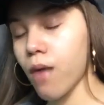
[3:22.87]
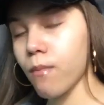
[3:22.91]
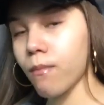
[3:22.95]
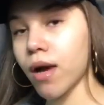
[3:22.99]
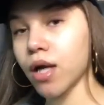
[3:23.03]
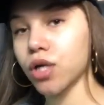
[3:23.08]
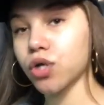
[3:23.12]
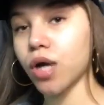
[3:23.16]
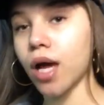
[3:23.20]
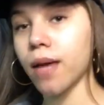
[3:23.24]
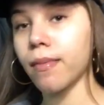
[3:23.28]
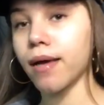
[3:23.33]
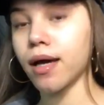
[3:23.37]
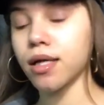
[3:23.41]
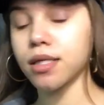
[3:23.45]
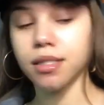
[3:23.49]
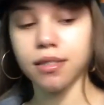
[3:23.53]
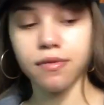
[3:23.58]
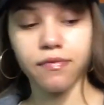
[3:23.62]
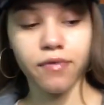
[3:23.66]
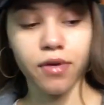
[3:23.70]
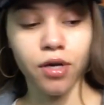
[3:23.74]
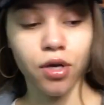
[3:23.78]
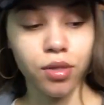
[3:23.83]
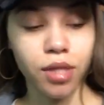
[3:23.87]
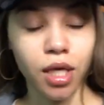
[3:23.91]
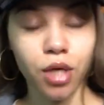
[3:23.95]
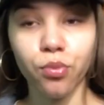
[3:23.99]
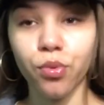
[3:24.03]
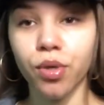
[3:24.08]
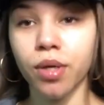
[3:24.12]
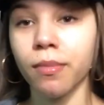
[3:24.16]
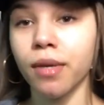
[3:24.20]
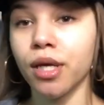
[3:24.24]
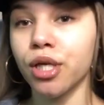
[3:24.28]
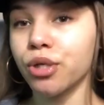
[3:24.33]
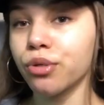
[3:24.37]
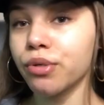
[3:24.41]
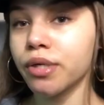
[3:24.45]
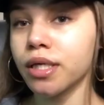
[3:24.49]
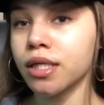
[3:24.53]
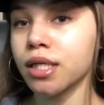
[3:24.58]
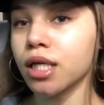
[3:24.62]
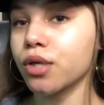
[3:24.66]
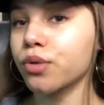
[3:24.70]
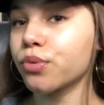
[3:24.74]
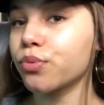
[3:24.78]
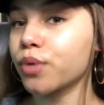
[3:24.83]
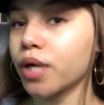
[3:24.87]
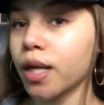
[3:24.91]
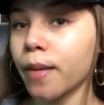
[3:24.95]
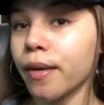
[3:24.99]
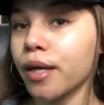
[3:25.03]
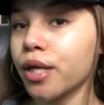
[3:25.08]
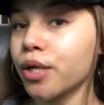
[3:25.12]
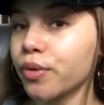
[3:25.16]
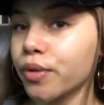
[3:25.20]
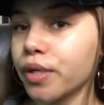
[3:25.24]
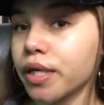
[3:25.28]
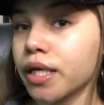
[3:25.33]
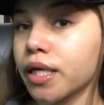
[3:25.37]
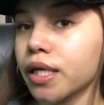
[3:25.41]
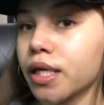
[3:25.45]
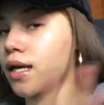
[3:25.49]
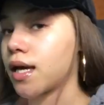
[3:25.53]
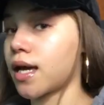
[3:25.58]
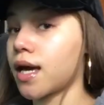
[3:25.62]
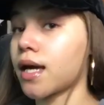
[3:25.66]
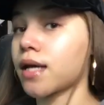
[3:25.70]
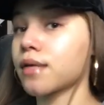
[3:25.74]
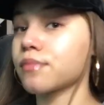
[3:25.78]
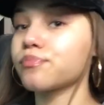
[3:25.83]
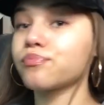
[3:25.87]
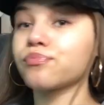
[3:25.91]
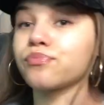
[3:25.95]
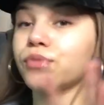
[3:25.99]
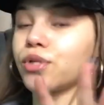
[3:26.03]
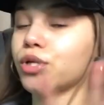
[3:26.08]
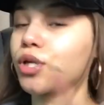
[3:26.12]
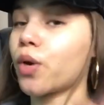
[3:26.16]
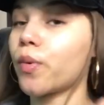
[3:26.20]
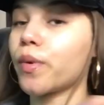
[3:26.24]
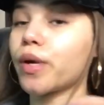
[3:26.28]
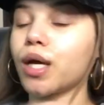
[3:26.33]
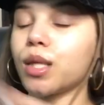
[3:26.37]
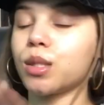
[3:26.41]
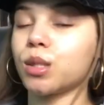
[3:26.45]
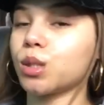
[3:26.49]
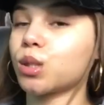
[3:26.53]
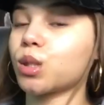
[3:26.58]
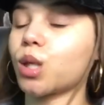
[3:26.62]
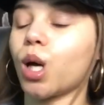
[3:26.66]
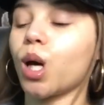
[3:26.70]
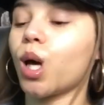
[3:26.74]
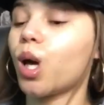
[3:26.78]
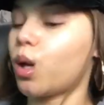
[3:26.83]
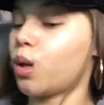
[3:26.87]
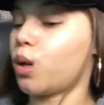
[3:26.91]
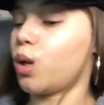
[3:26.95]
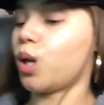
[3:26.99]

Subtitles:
My tripod just fell. Like, what am I doing? You got, you know, we could just go.